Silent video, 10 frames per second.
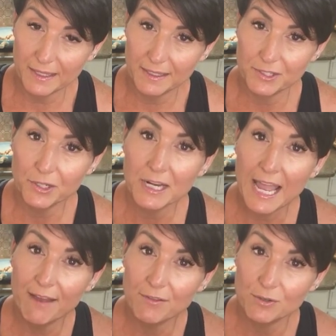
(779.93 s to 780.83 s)
because you're gonna
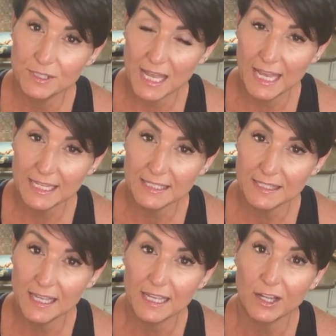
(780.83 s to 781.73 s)
have those nights
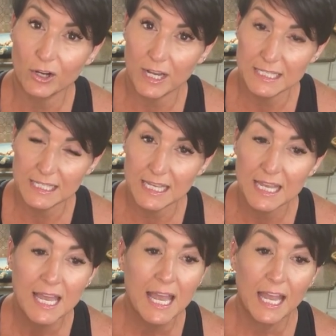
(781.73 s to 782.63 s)
that get crazy
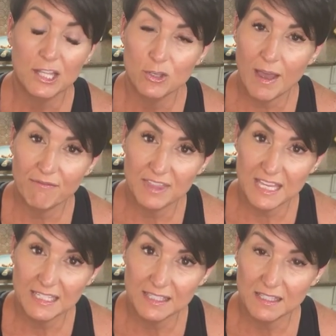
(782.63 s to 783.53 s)
and you have
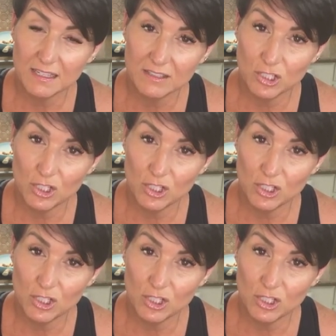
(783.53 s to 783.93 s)
things to